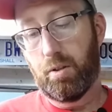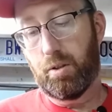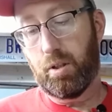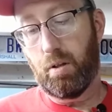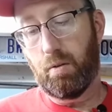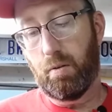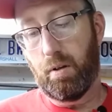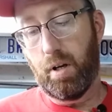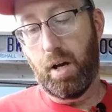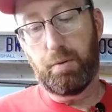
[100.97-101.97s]
So
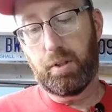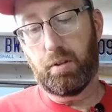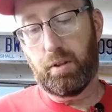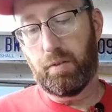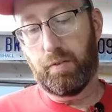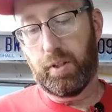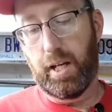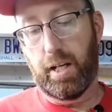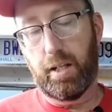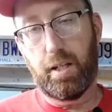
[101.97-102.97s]
I wasn't looking for
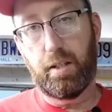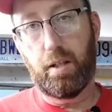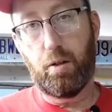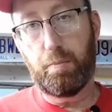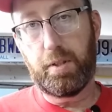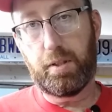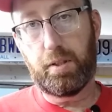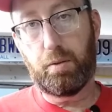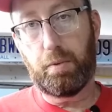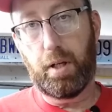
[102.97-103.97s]
that, and I hope this
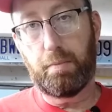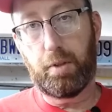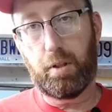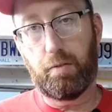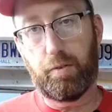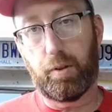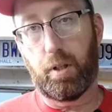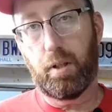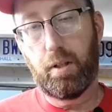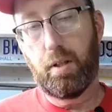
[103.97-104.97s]
is what I'm looking for.
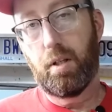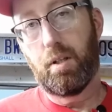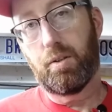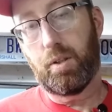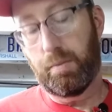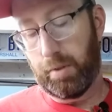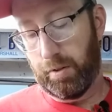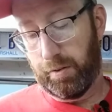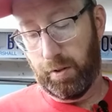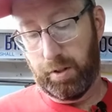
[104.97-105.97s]
So I'm going to
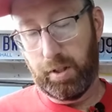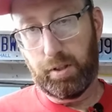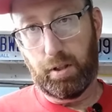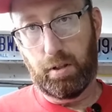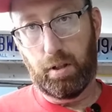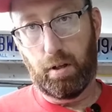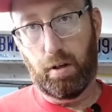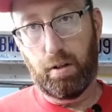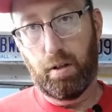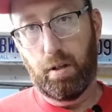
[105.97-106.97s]
throw these in
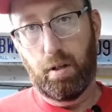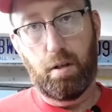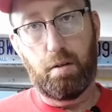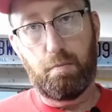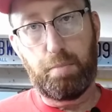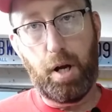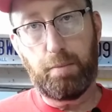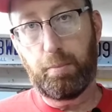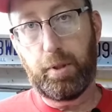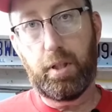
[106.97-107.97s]
here,
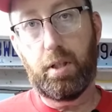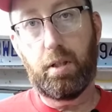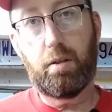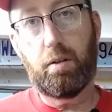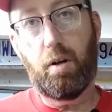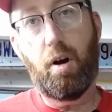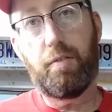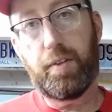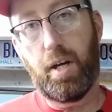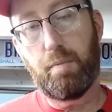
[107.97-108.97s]
probably
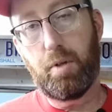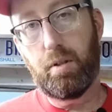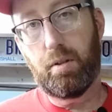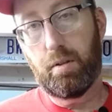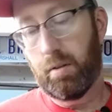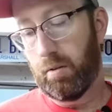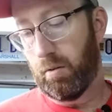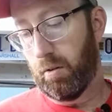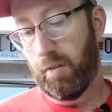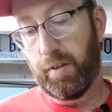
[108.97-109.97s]
off camera,
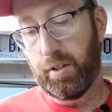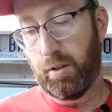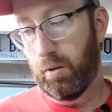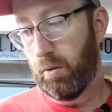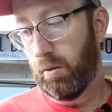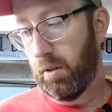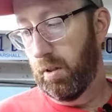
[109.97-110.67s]
or if I do,